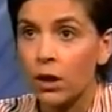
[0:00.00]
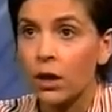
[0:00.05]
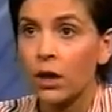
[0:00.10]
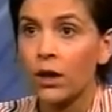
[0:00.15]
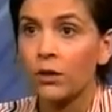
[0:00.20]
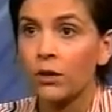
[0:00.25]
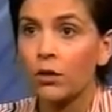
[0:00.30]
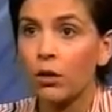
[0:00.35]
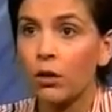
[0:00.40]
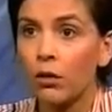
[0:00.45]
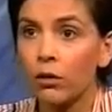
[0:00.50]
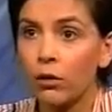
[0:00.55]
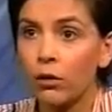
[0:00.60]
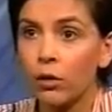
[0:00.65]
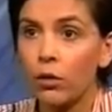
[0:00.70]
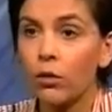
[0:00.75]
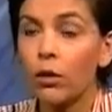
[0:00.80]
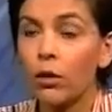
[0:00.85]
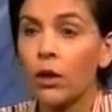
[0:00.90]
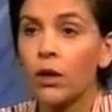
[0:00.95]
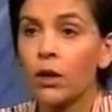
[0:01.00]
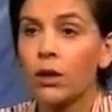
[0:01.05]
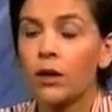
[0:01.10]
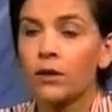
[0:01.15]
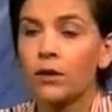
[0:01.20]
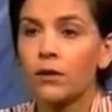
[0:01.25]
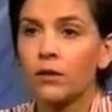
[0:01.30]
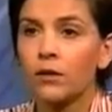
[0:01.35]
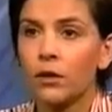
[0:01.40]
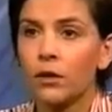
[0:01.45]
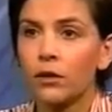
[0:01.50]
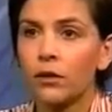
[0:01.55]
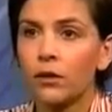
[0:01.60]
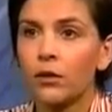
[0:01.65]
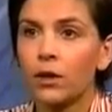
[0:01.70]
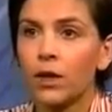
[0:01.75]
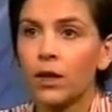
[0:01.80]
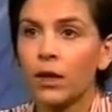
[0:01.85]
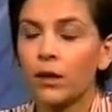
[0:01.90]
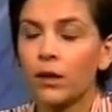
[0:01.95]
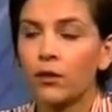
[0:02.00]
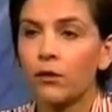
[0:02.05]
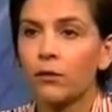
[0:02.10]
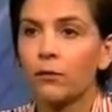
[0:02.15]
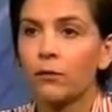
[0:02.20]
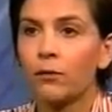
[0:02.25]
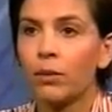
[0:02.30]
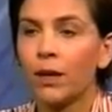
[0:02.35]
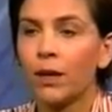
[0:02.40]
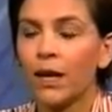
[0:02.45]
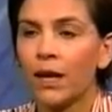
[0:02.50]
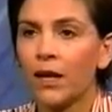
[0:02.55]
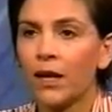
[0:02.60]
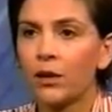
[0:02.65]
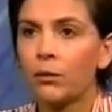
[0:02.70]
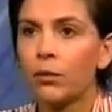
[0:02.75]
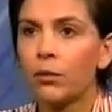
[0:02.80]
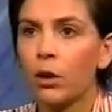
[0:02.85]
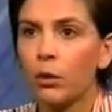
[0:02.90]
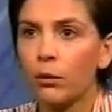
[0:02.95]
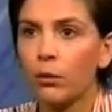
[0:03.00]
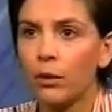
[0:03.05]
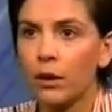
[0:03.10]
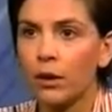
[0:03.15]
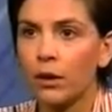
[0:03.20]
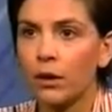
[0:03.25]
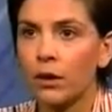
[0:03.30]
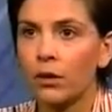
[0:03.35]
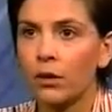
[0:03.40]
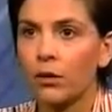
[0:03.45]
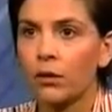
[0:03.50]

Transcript: And although it's not the kind of blind bombing,